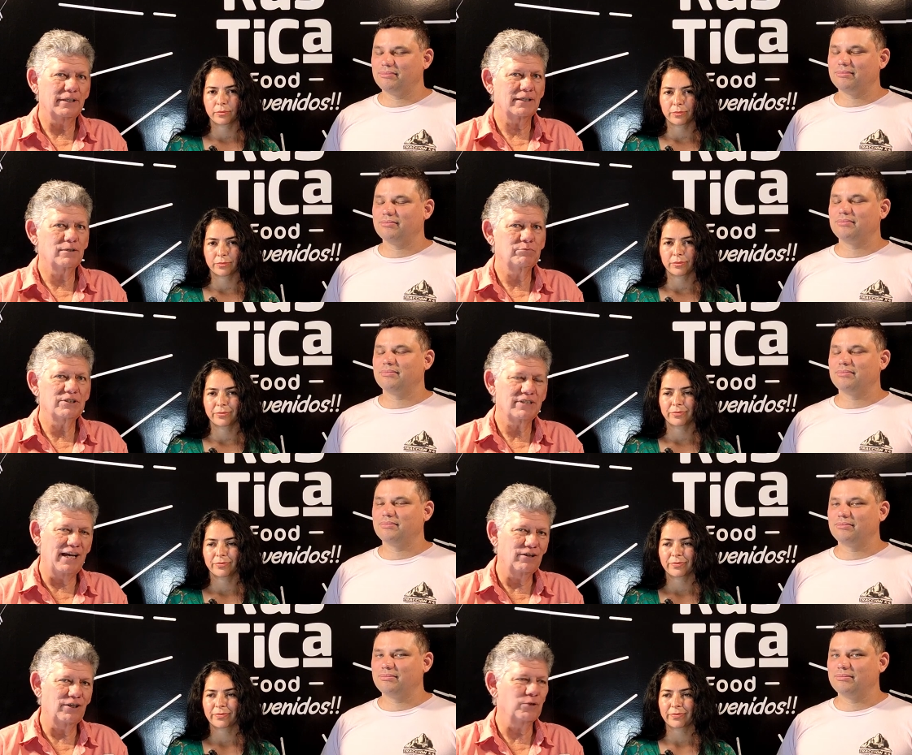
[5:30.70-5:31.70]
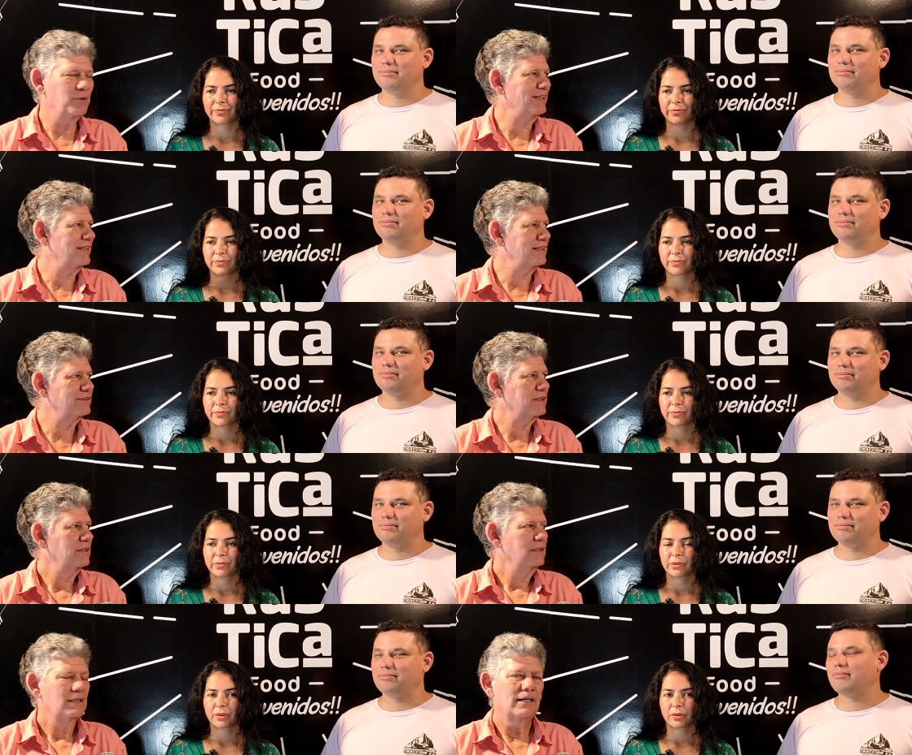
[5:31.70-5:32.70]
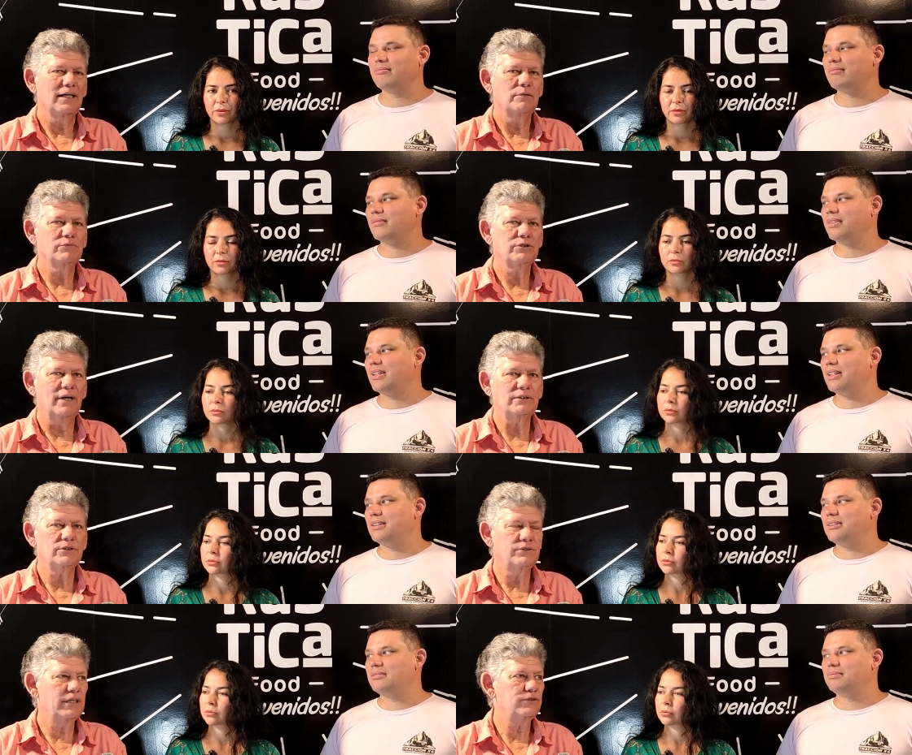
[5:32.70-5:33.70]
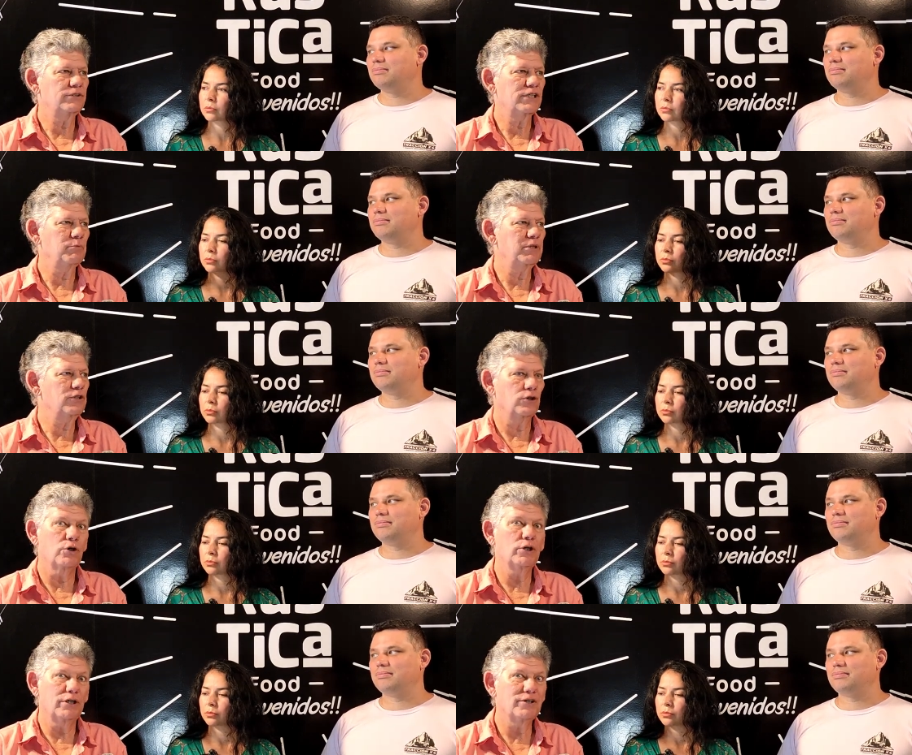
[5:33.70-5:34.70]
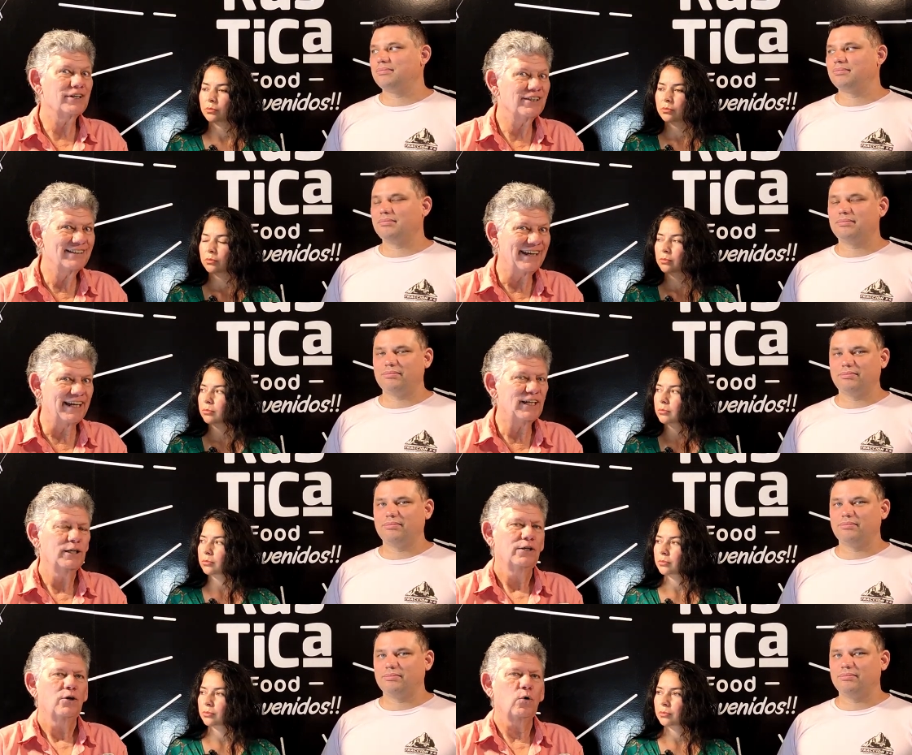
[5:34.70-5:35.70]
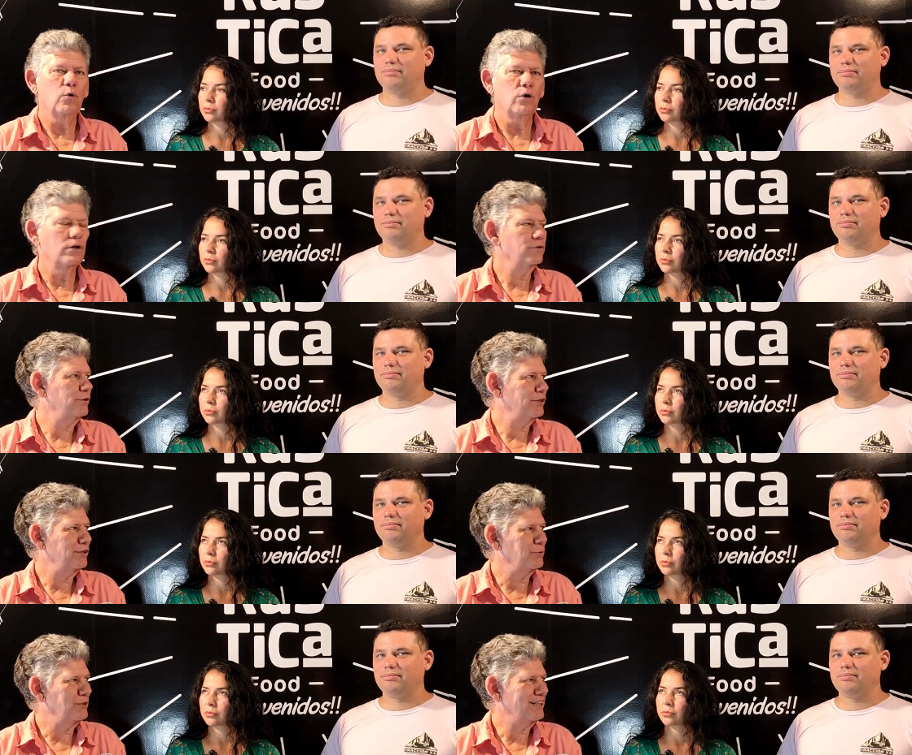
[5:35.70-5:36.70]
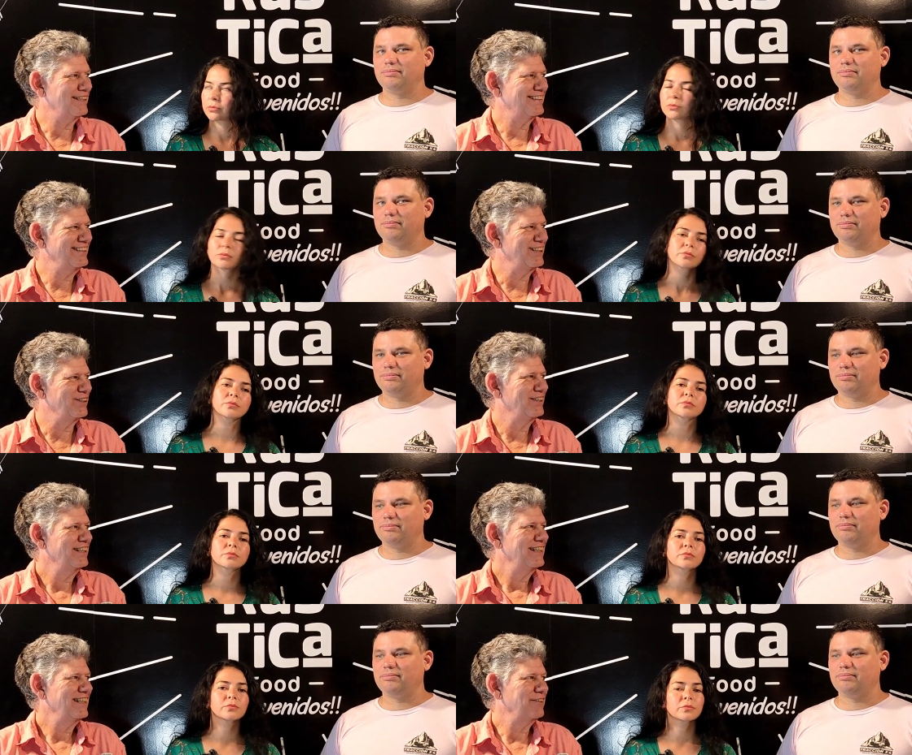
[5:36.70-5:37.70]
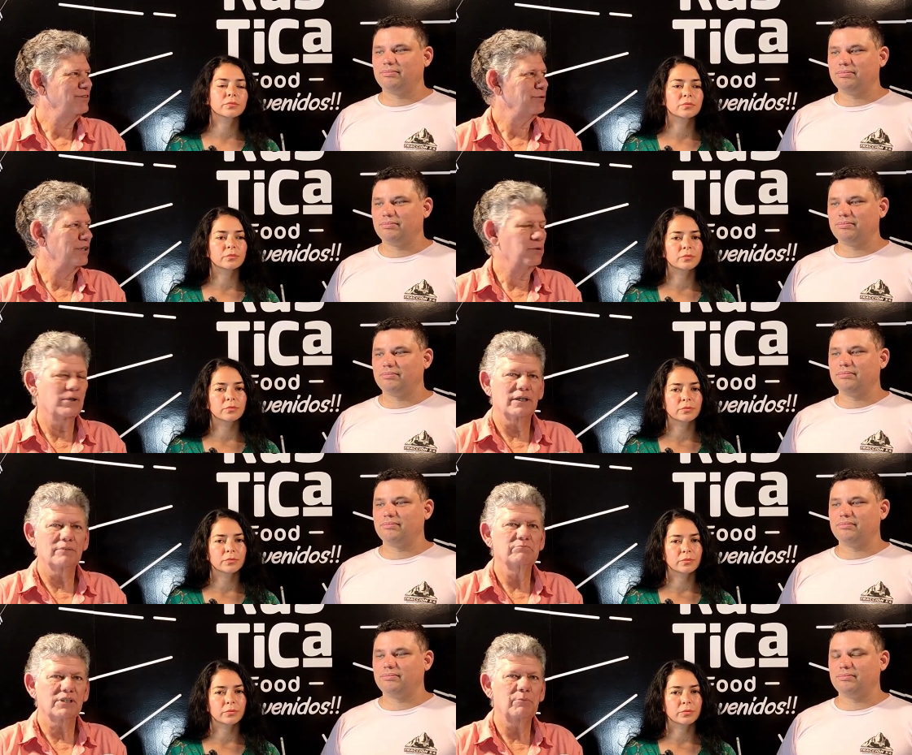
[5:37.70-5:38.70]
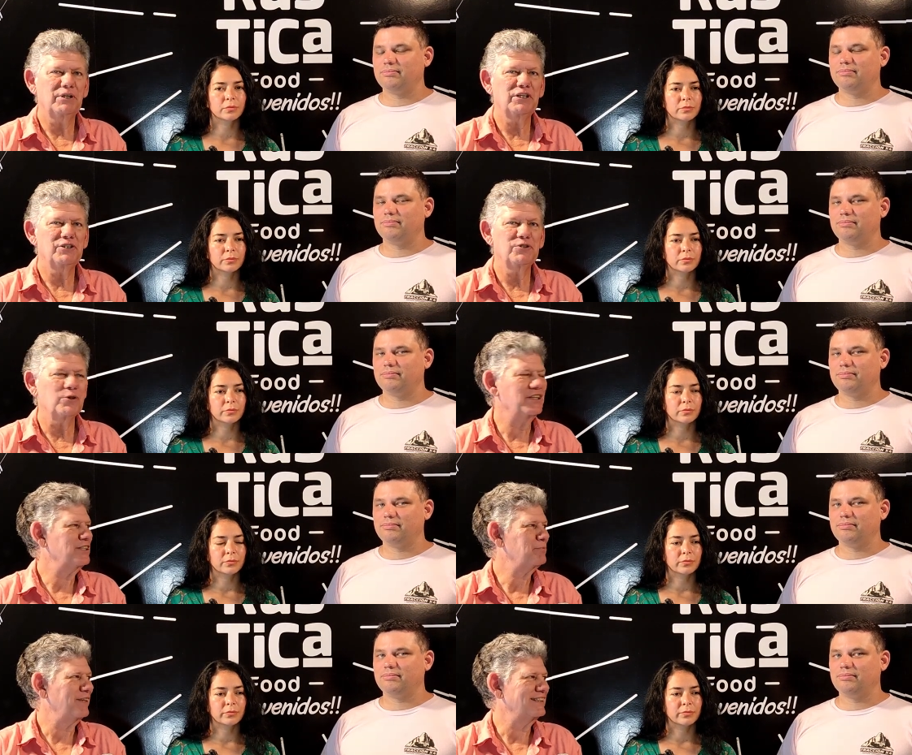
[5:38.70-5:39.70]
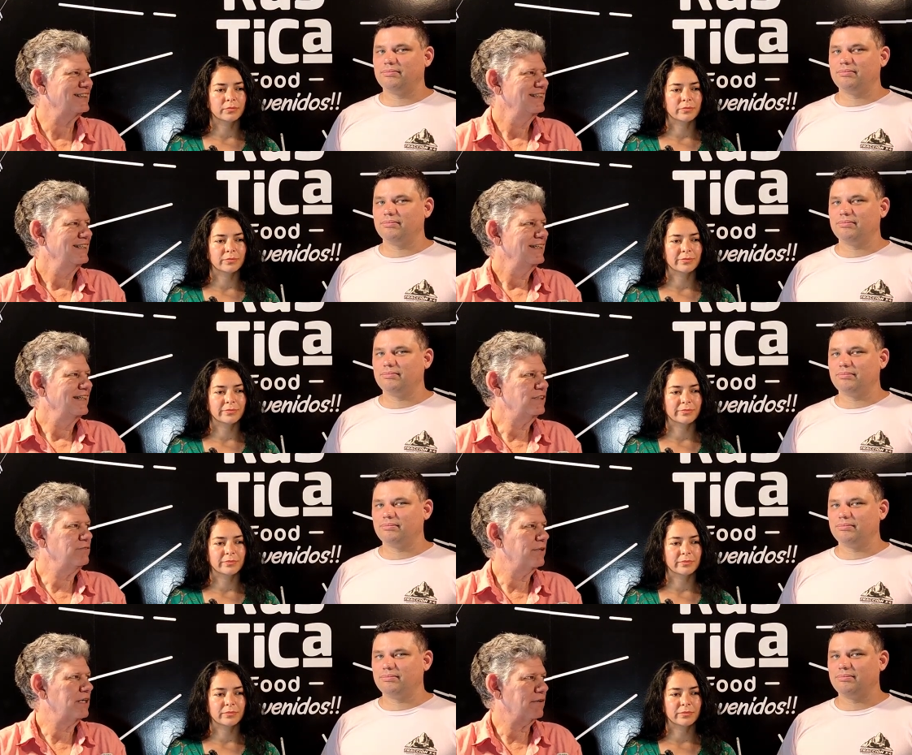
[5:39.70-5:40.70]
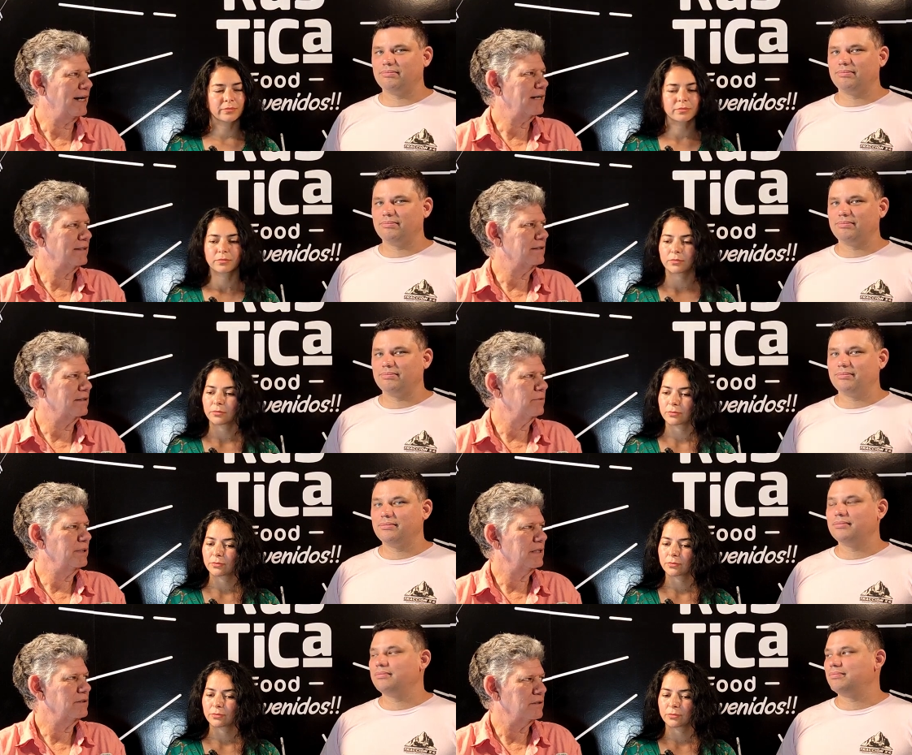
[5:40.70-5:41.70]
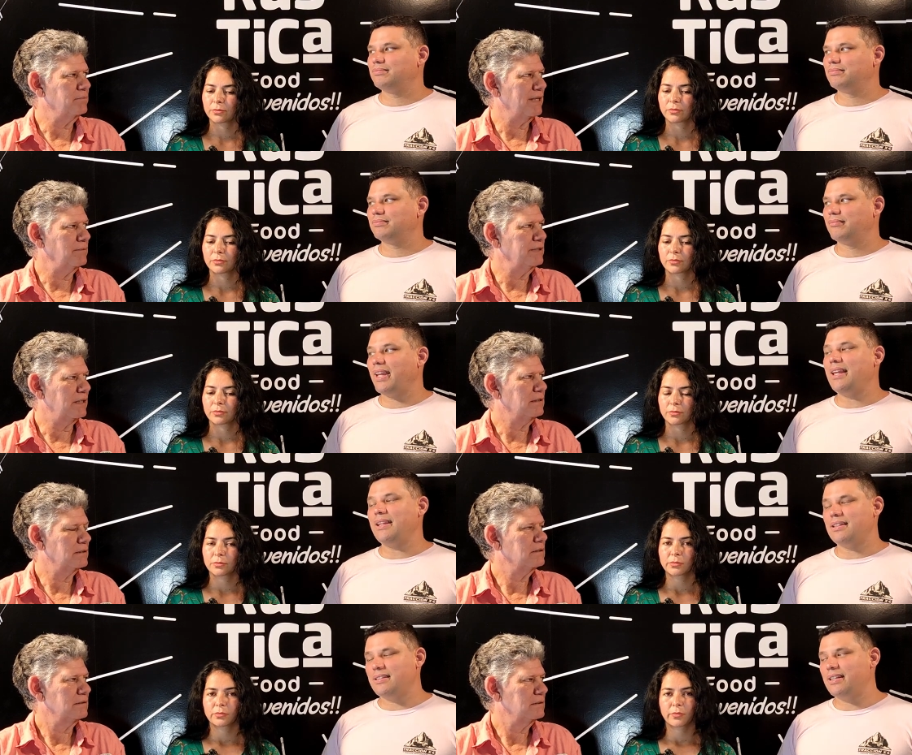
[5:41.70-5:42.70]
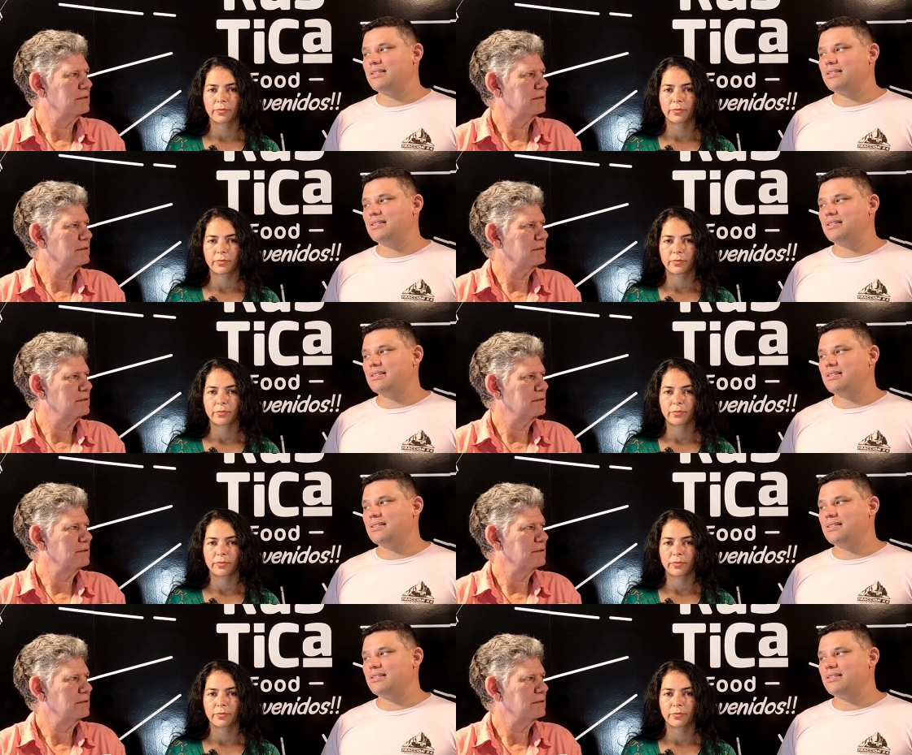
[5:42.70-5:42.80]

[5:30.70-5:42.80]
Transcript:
Speaker 1: that come to town on the weekends. So I suggest you come either earlier in the day or during the week, you know, if you really want to come in and enjoy this place. It's very crowded here on the weekend sometimes, yeah? It is,